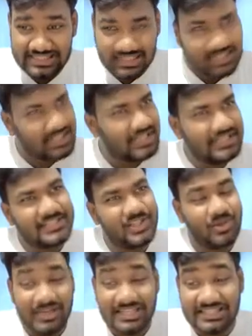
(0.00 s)
say the
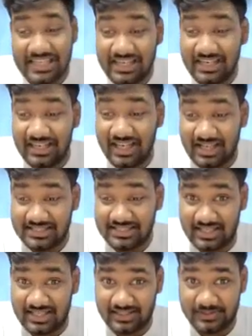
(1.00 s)
consumer is
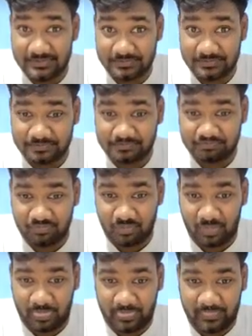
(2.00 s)
inelastic.
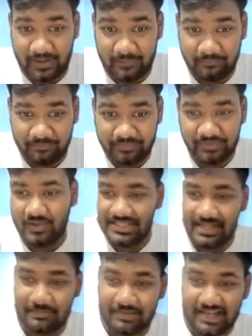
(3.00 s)
Okay, no,
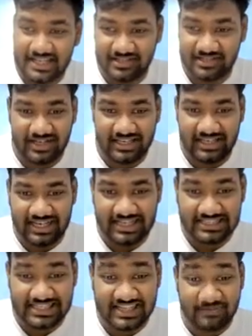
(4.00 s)
supply is not
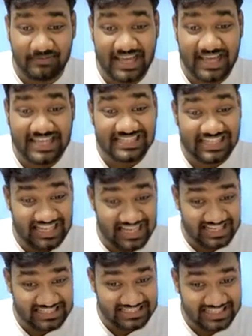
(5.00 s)
inelastic, supply is
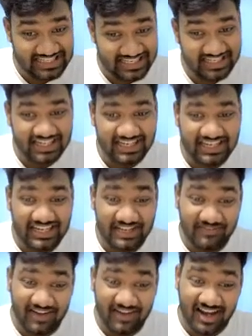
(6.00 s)
elastic,
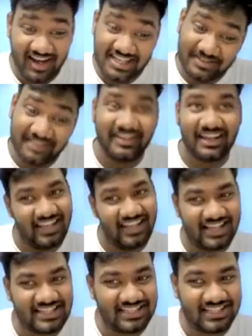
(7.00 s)
demand is perfectly
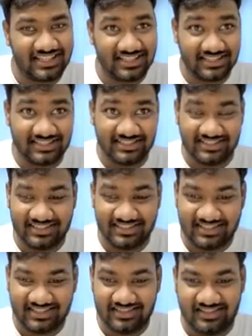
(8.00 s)
elastic.
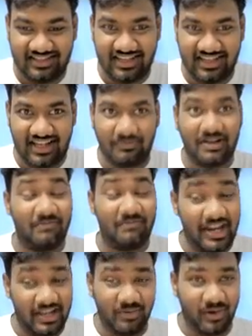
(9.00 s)
Okay, I'm
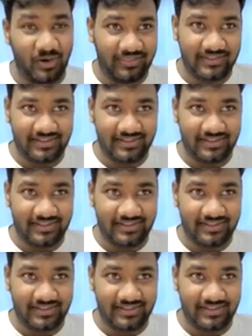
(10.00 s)
combining both.